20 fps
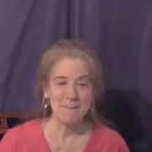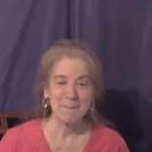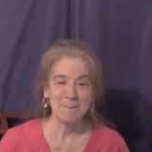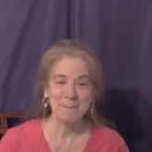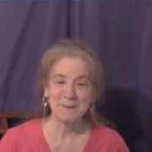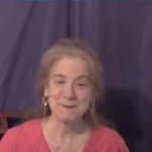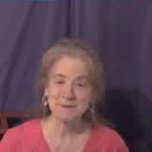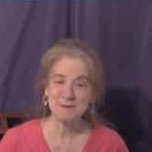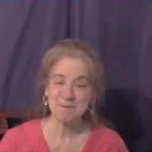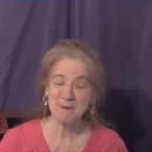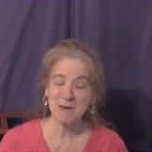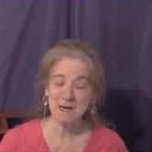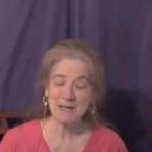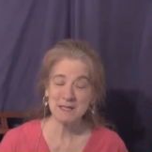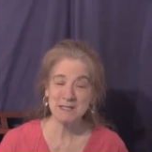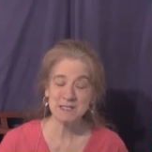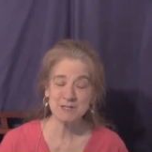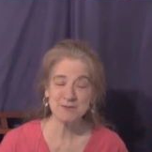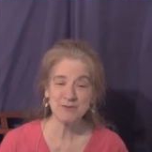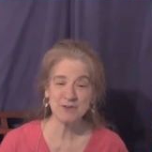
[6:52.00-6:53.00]
But the
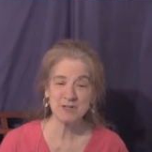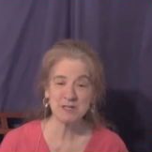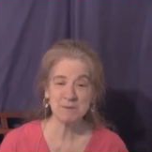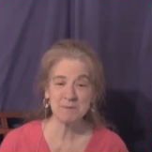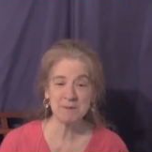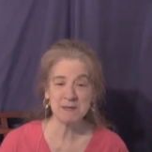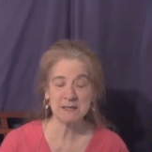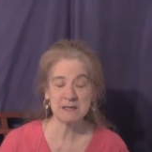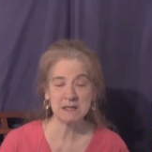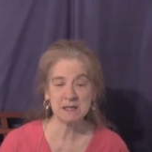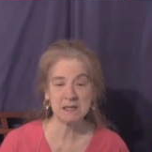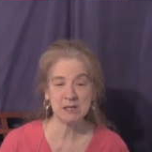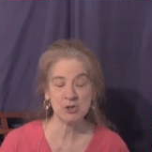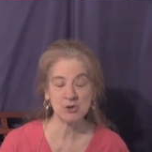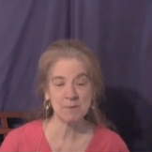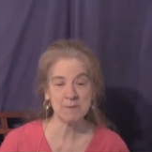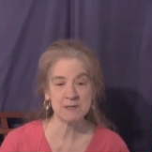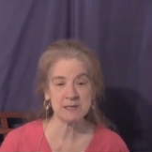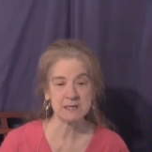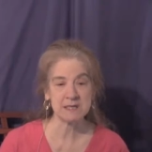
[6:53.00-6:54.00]
mind is fundamentally
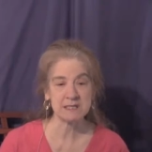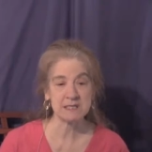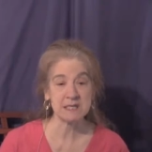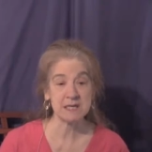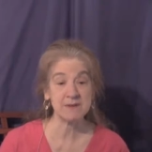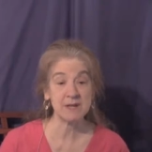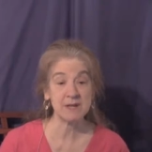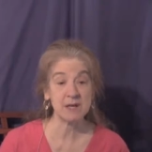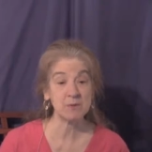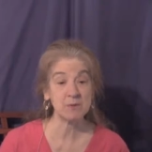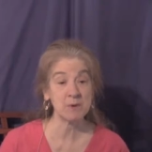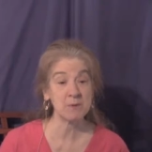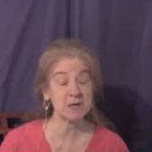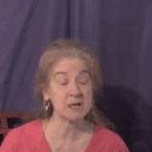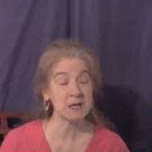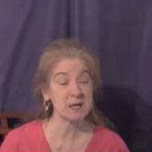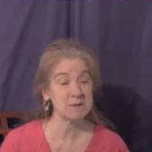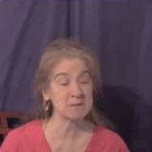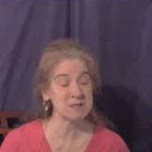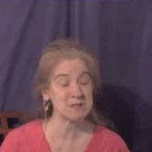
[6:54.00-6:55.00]
luminous. And then when we
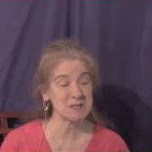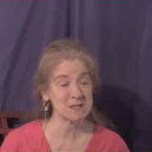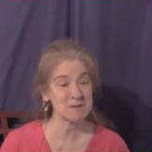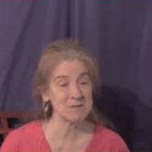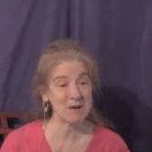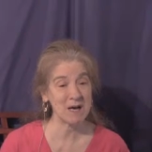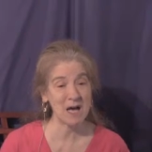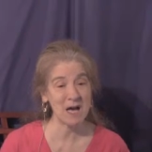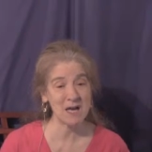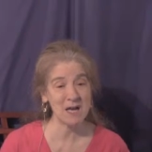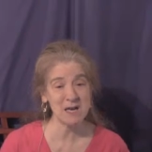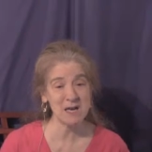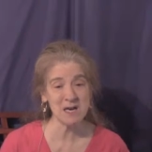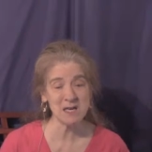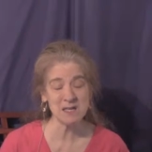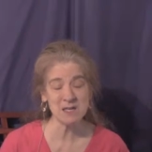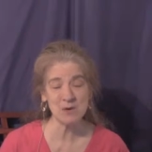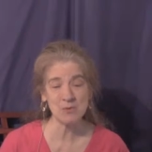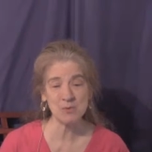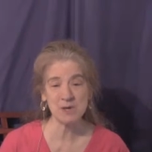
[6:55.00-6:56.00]
come to the
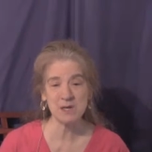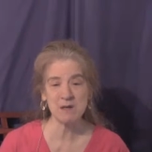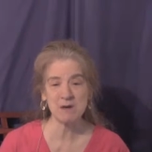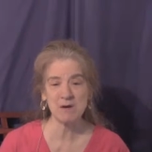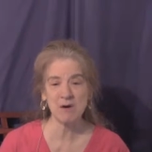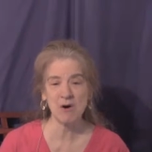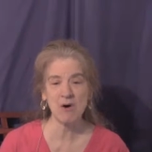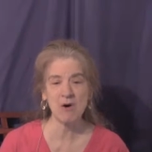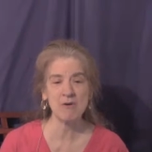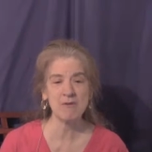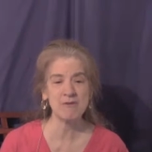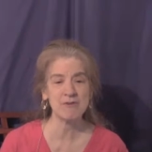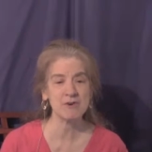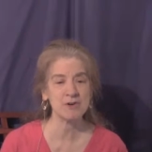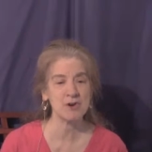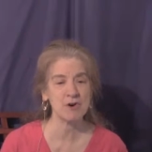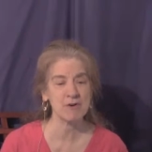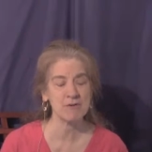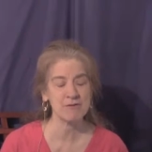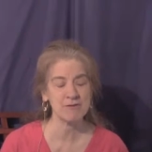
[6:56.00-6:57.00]
Mahayana, we hear over
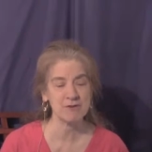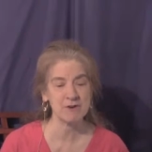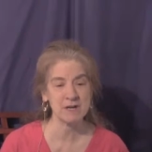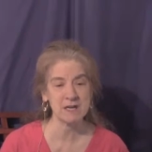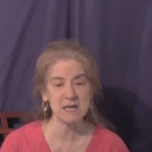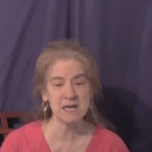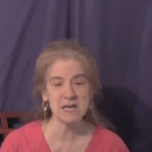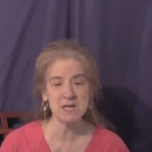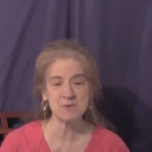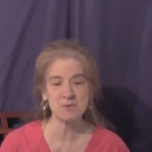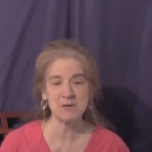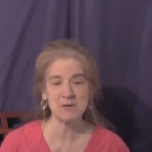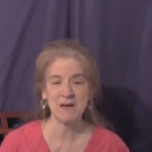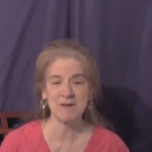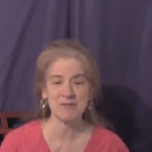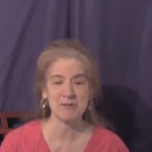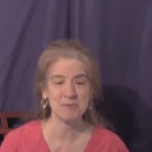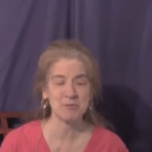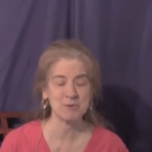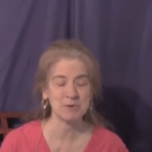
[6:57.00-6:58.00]
and over again, we
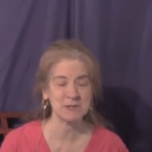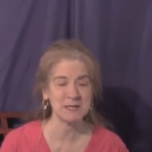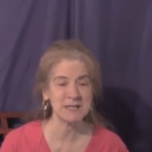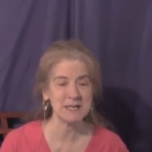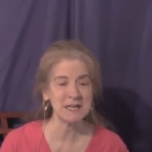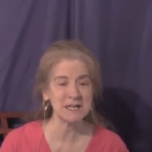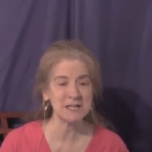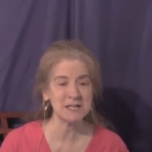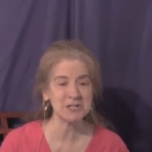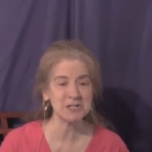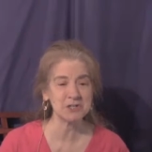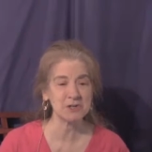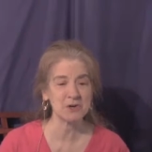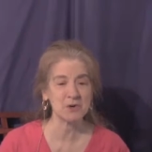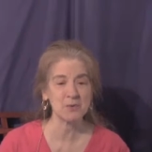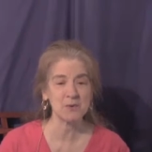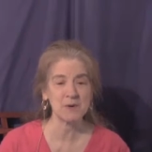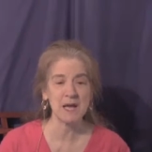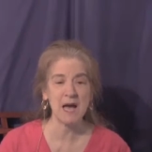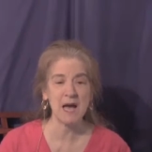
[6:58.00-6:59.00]
have the Buddha nature,
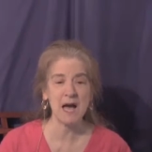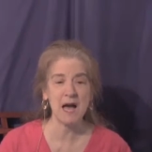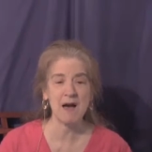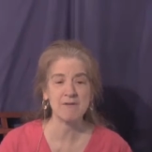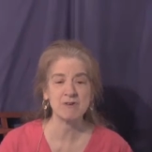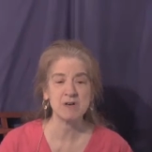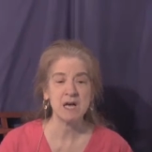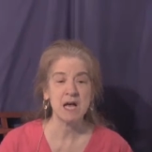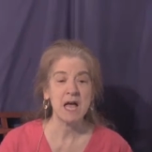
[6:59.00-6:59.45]
we have